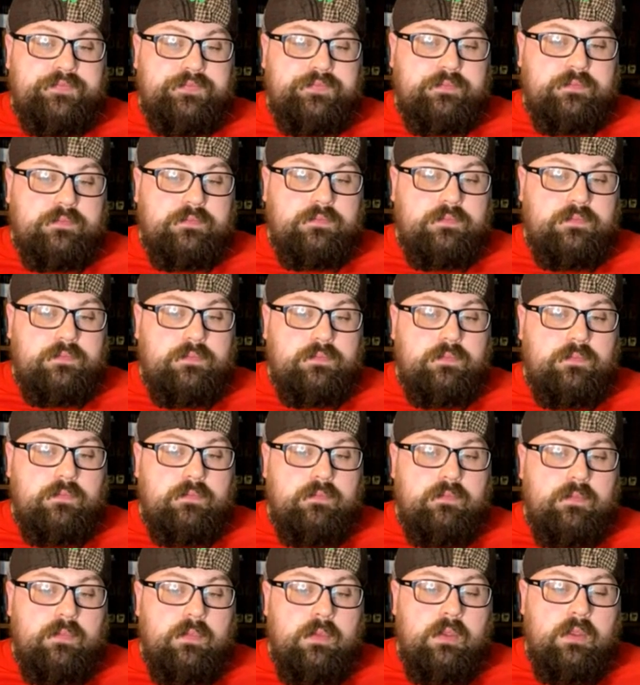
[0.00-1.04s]

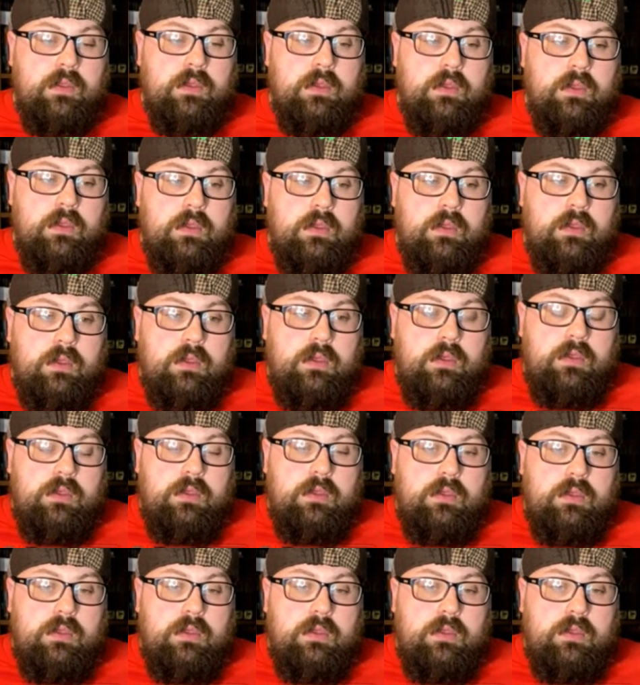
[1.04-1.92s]
Nobody speaks.